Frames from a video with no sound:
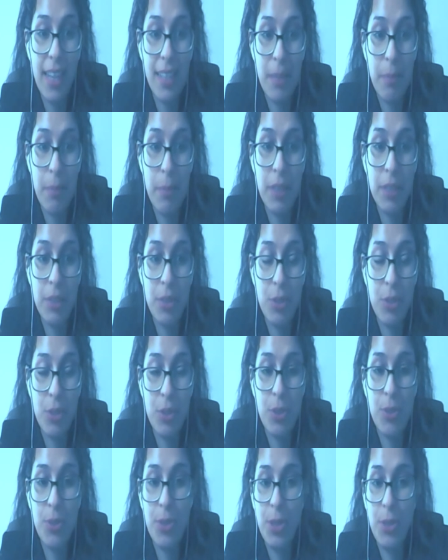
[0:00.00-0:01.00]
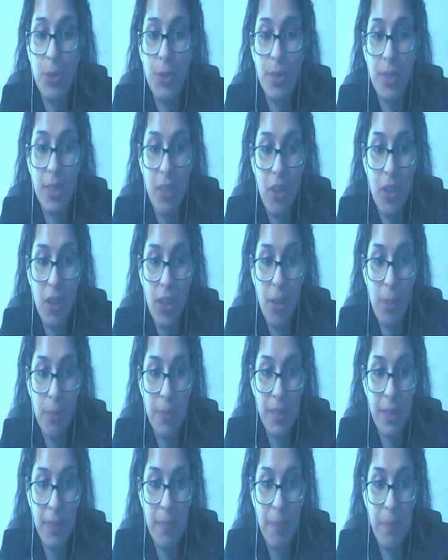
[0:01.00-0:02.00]
as a mentor to new
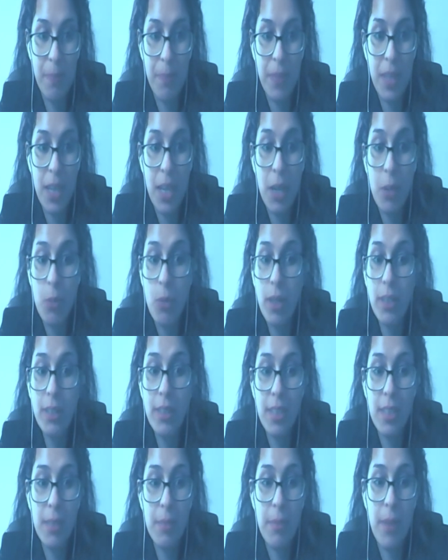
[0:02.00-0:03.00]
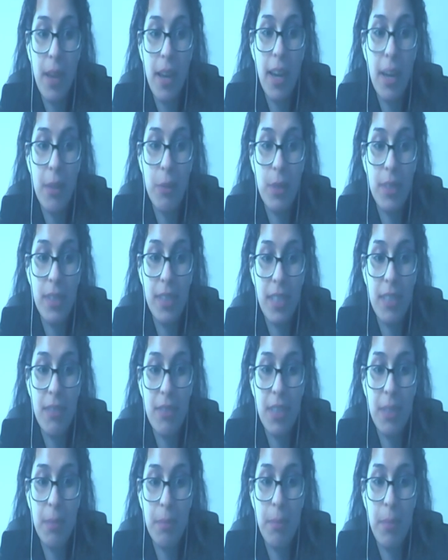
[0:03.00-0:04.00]
startups. One tip I was
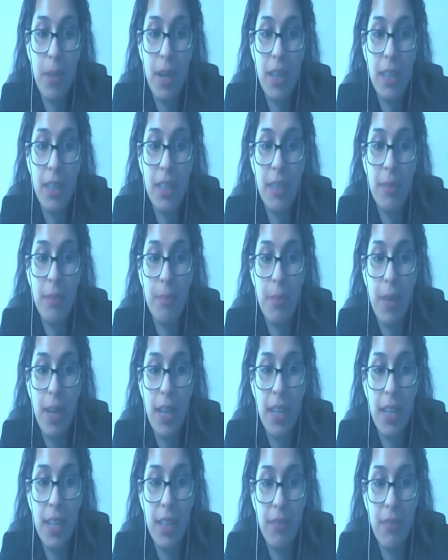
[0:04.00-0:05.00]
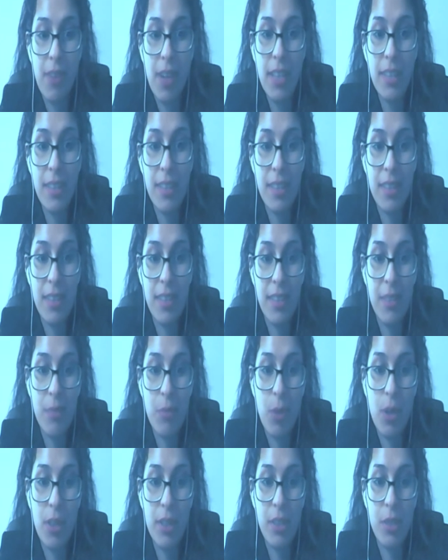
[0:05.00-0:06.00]
given by my
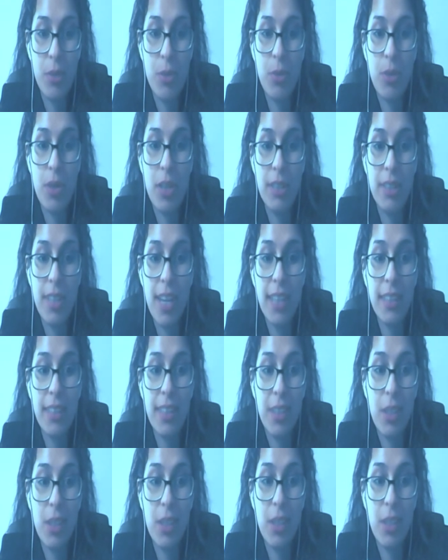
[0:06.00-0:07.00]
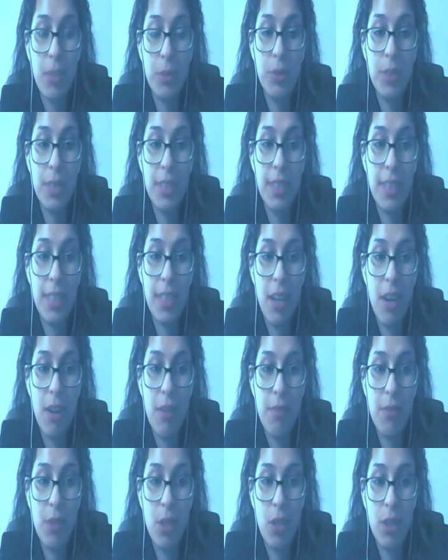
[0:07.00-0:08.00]
advisors was to contact a
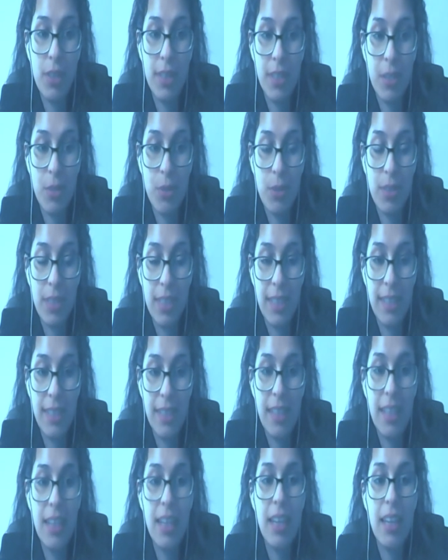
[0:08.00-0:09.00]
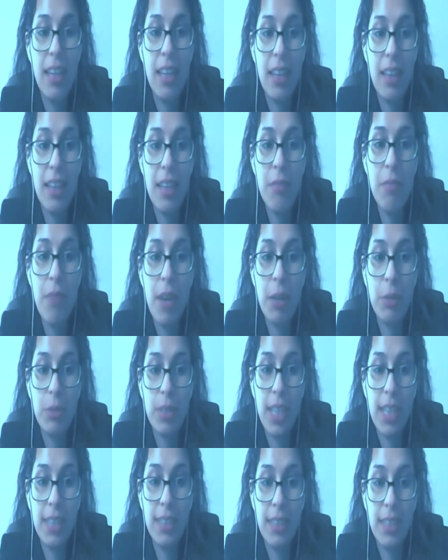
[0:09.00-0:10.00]
community of law students. They
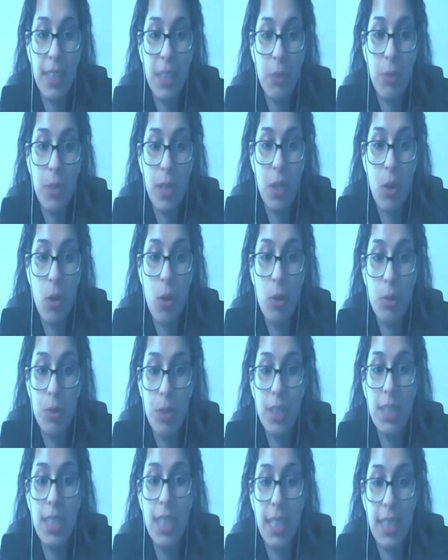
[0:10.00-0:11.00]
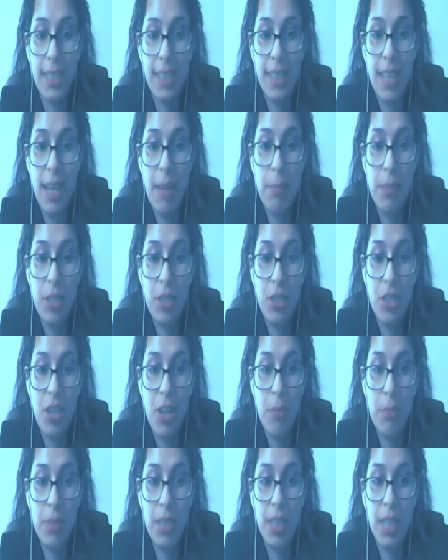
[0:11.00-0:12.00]
found that there were already an
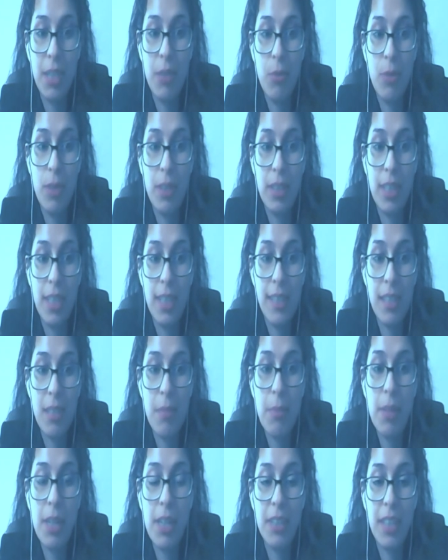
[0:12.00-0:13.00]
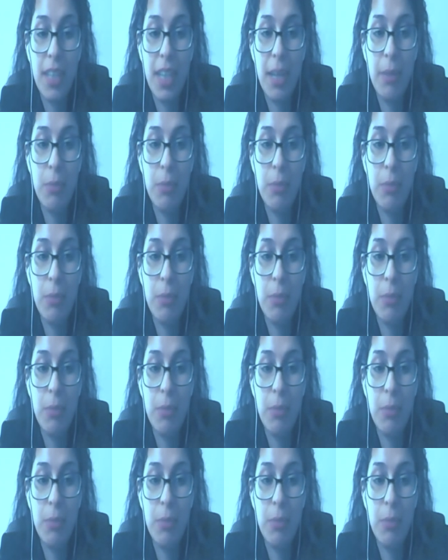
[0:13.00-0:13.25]
established company with a similar